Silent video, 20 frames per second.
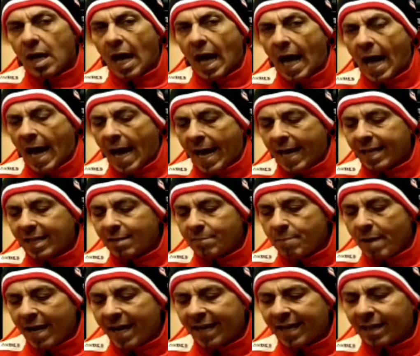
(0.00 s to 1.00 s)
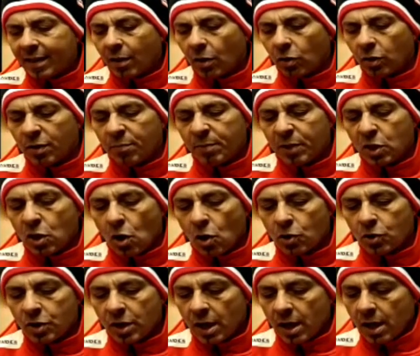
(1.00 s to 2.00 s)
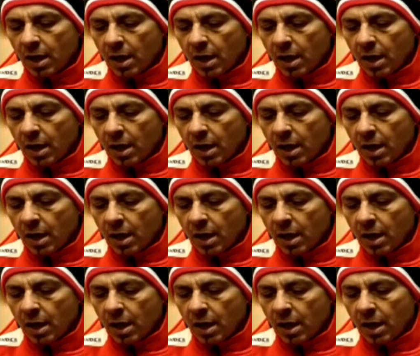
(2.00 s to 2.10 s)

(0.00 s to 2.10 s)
And he made it only because